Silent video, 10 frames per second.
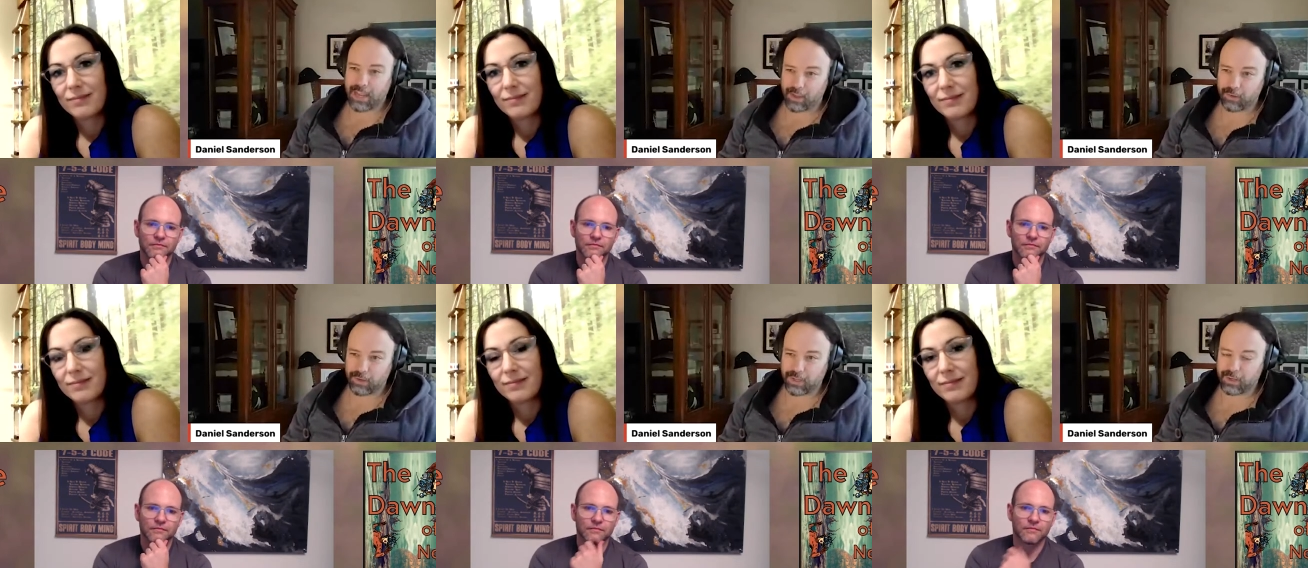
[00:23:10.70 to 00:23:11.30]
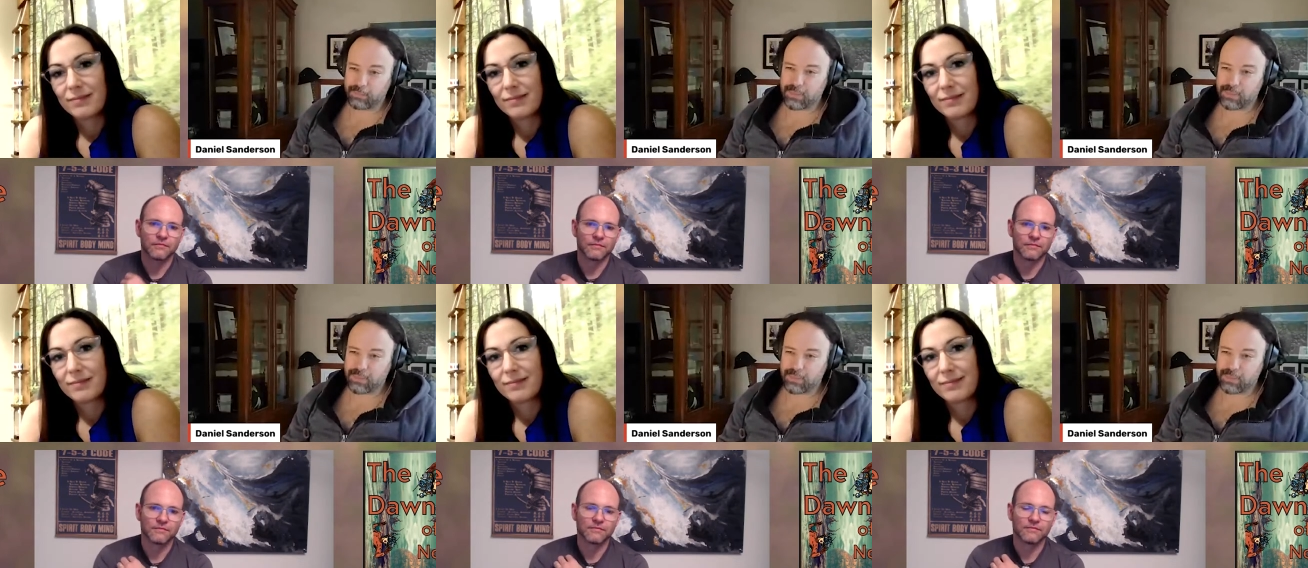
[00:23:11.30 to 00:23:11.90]
Speaker 1: Calgary, and I'm
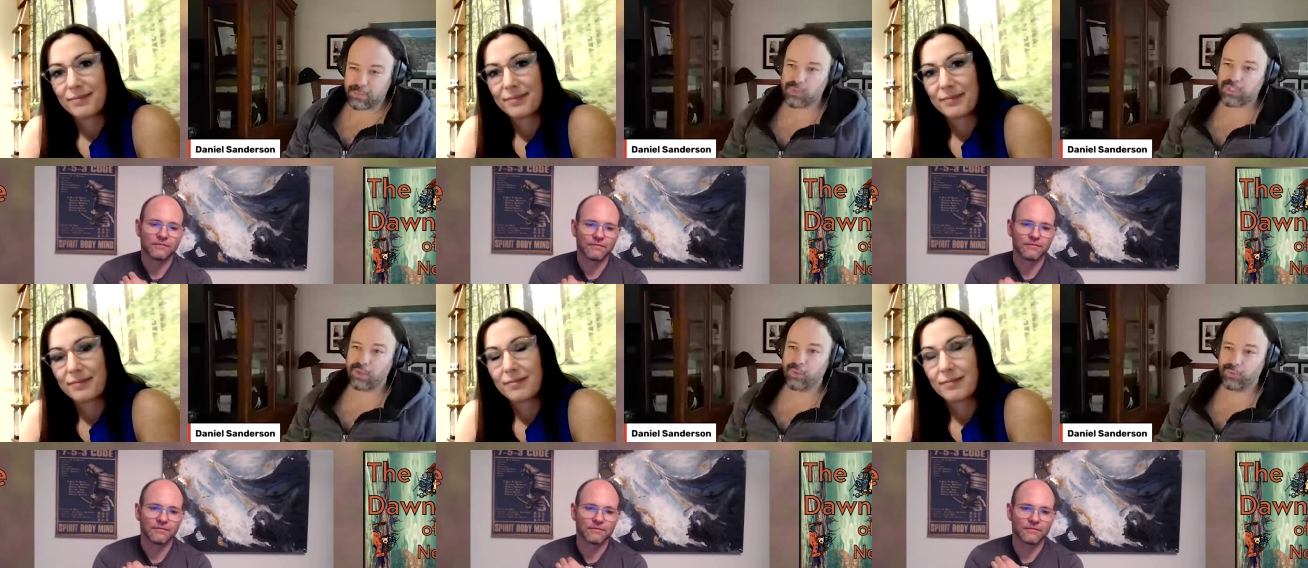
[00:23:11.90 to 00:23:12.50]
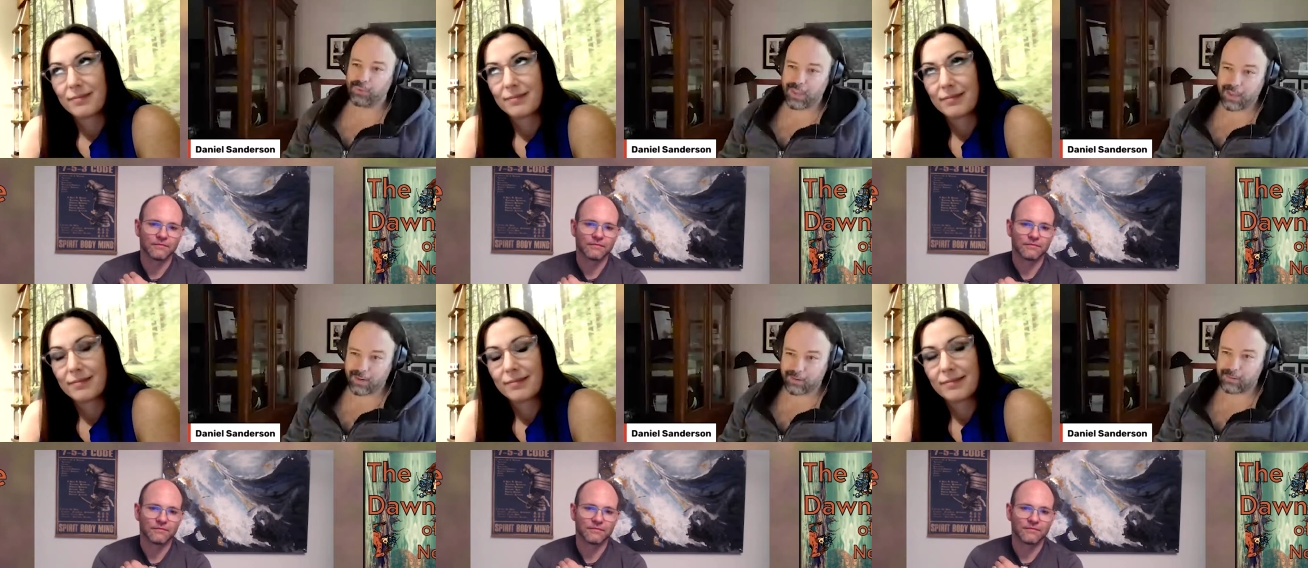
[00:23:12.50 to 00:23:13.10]
talking about
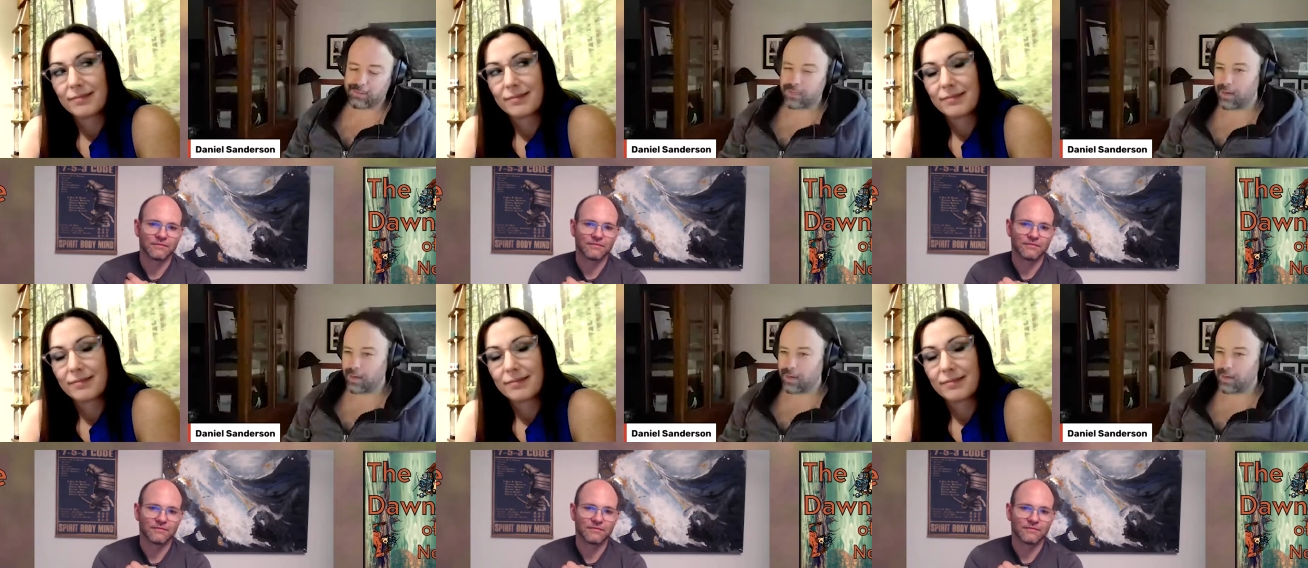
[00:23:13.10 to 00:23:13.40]
Southland